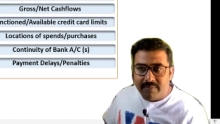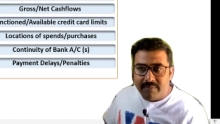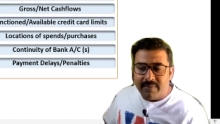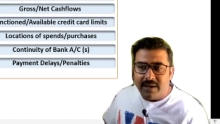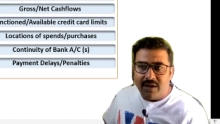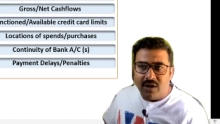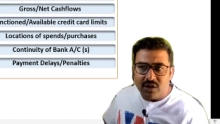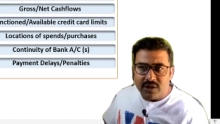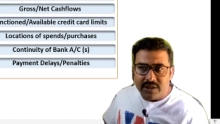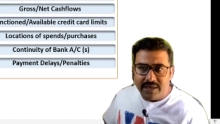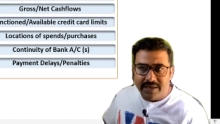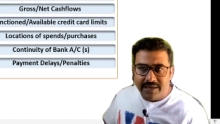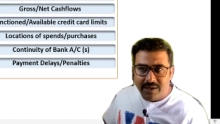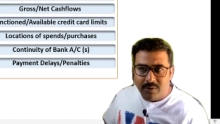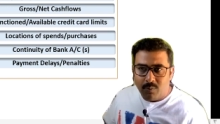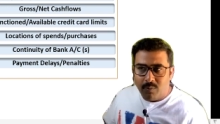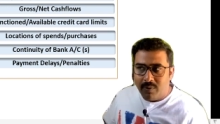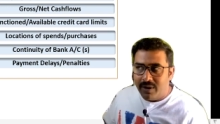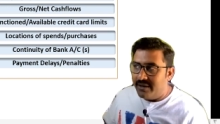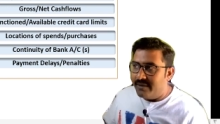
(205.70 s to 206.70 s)
authentic
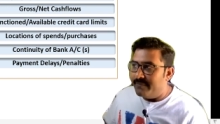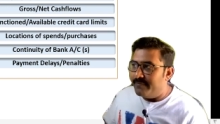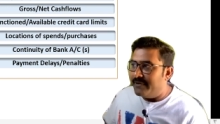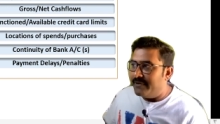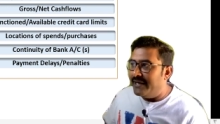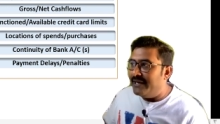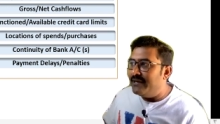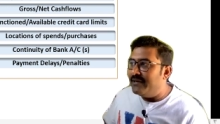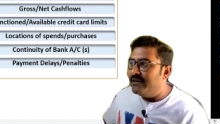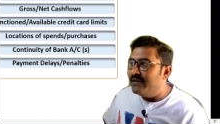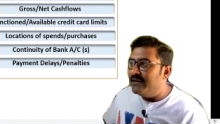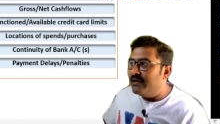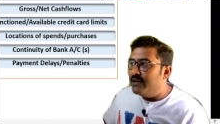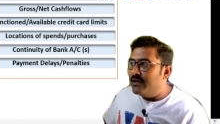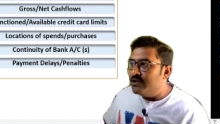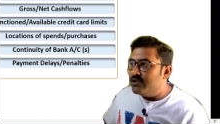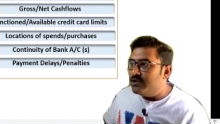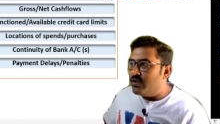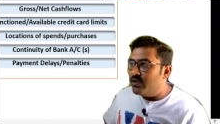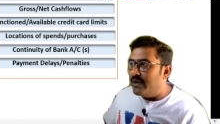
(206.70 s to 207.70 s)
one, right?
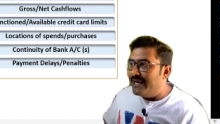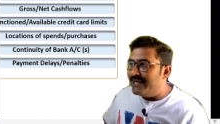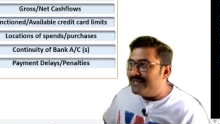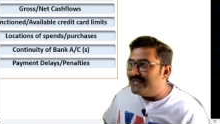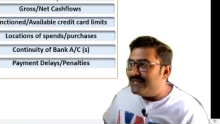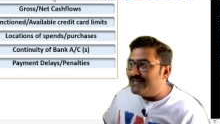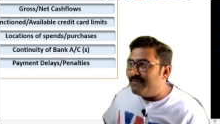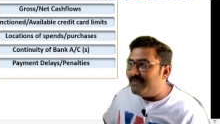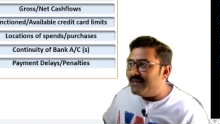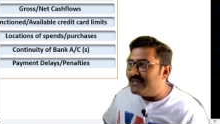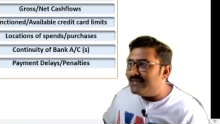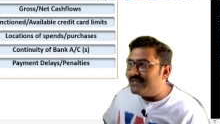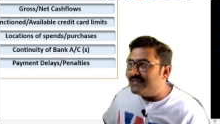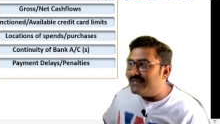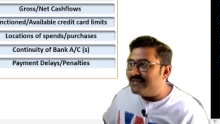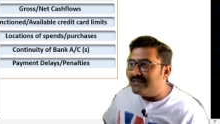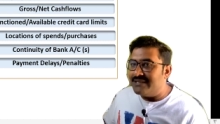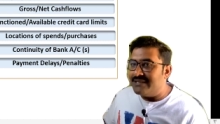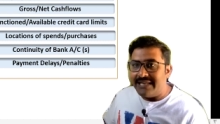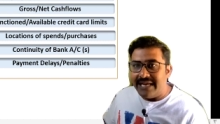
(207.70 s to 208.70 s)
So SMS
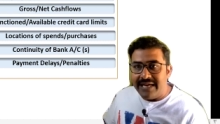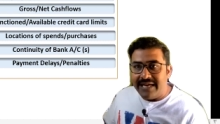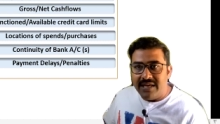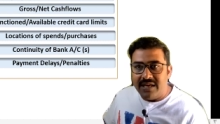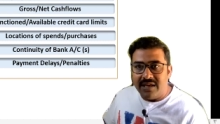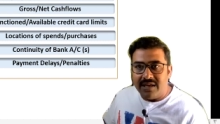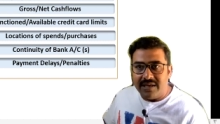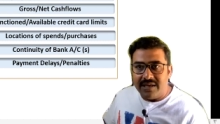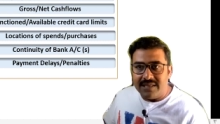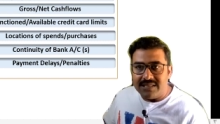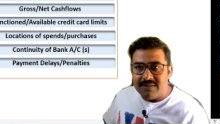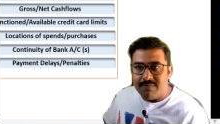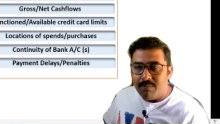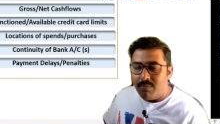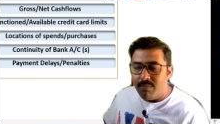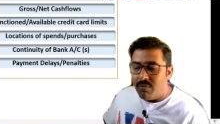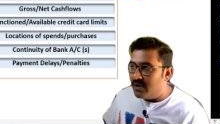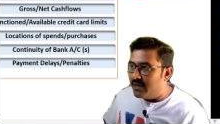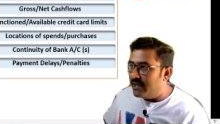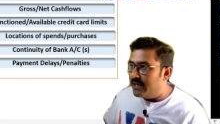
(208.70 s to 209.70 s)
sender is
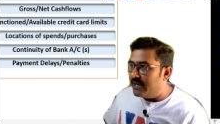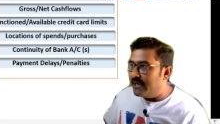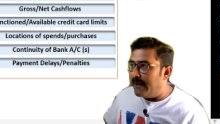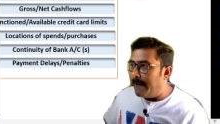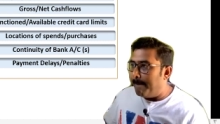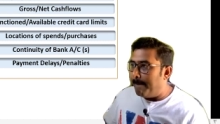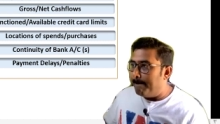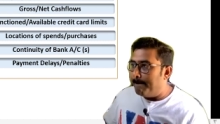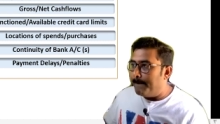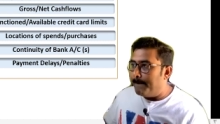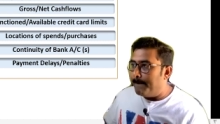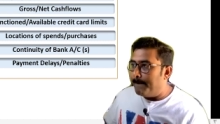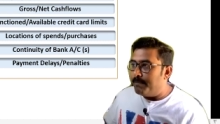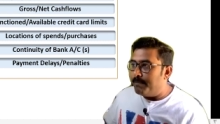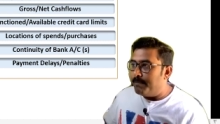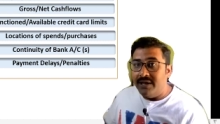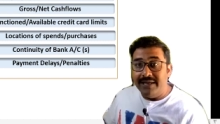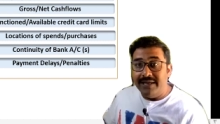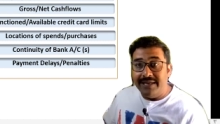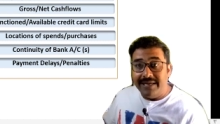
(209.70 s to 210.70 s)
important.
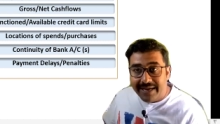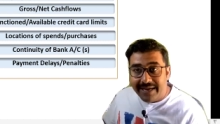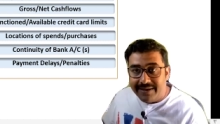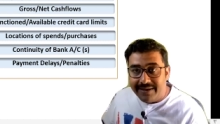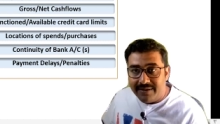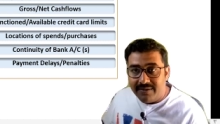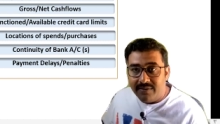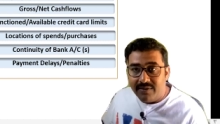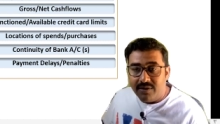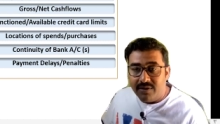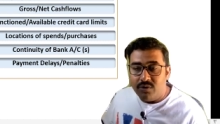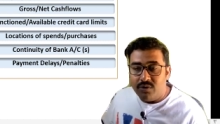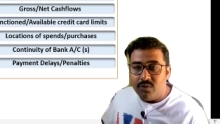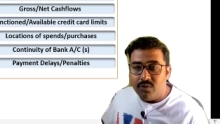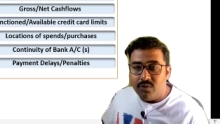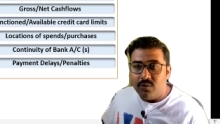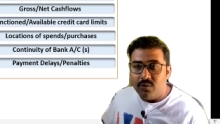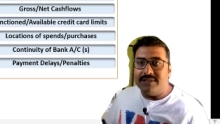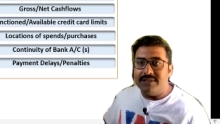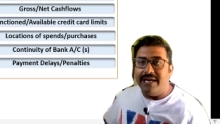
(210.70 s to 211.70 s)
Date, to
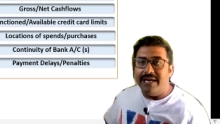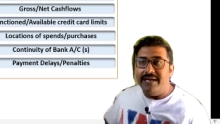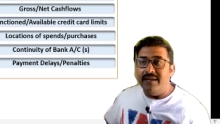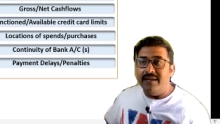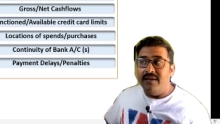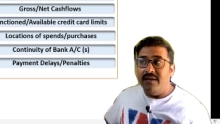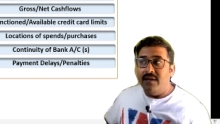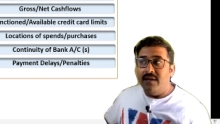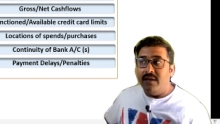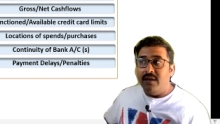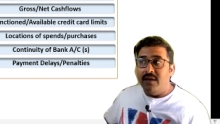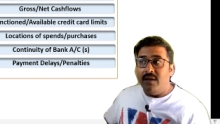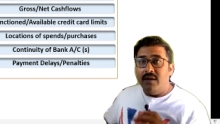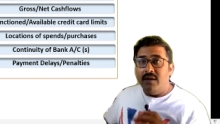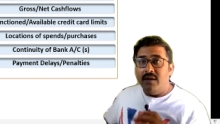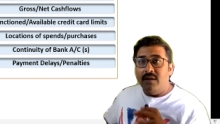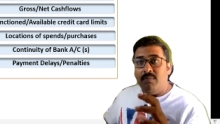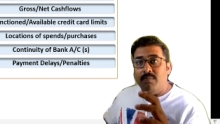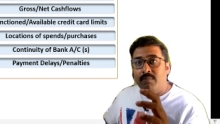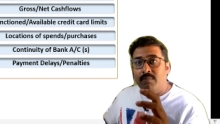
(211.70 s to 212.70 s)
decide
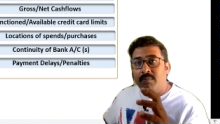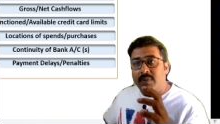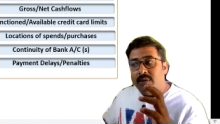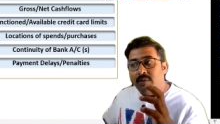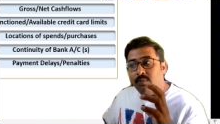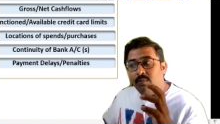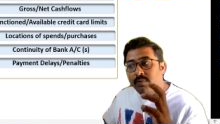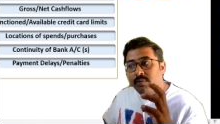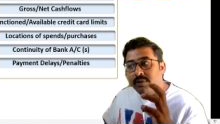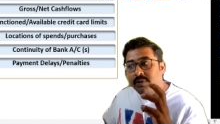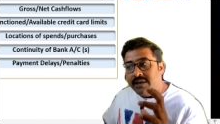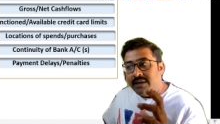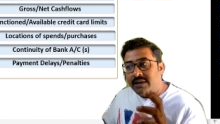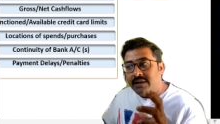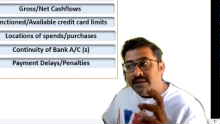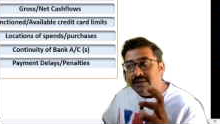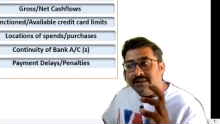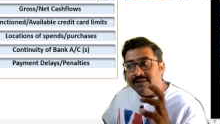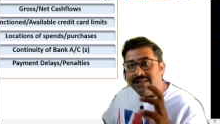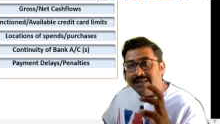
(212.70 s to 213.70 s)
within
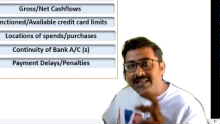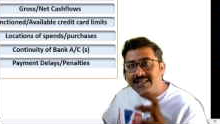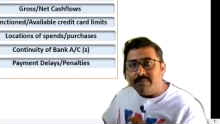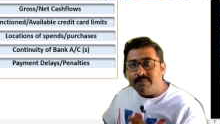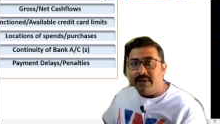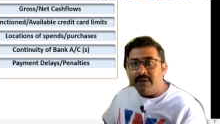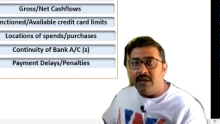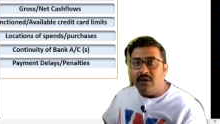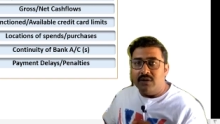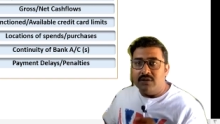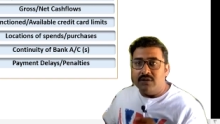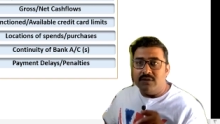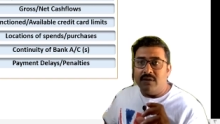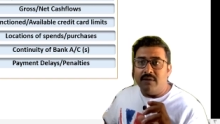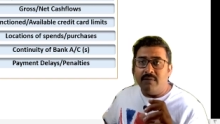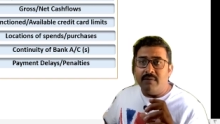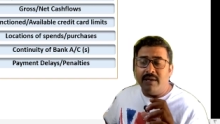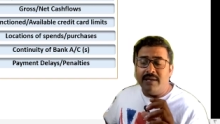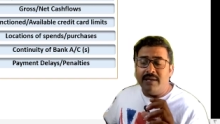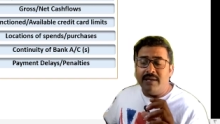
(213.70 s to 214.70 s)
this period. So
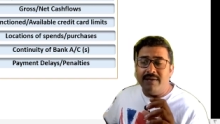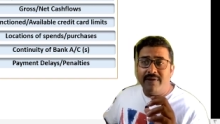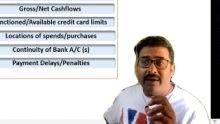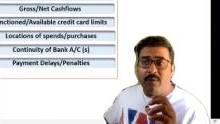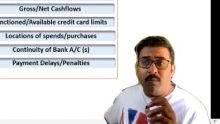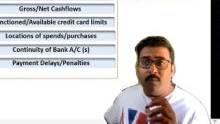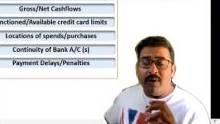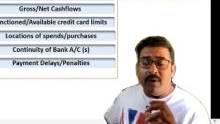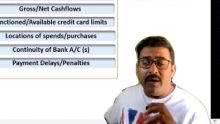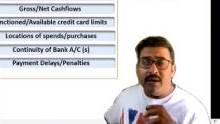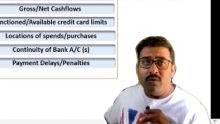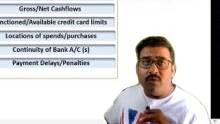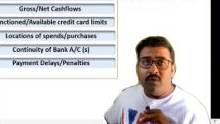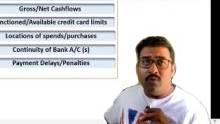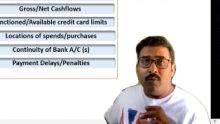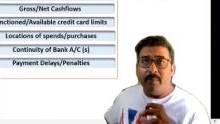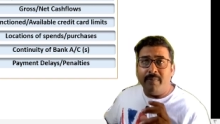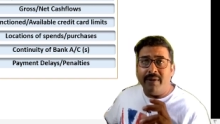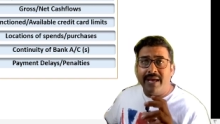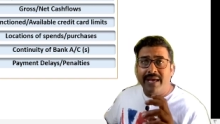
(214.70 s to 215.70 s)
if I want to do
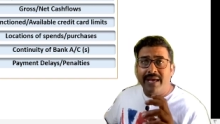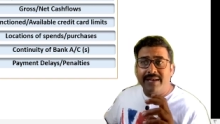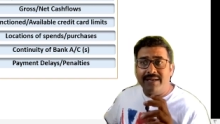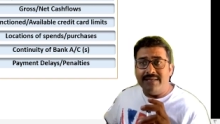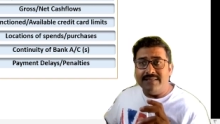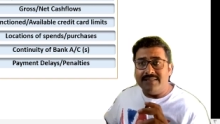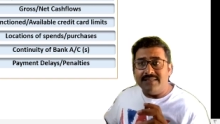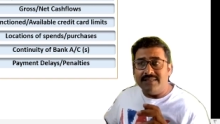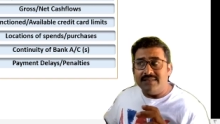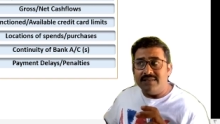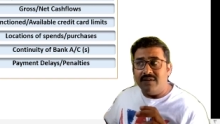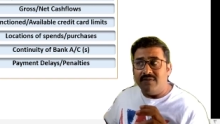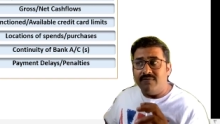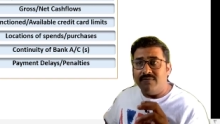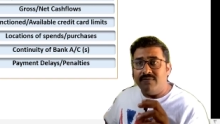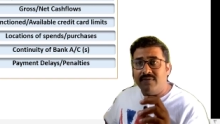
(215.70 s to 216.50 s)
my analysis of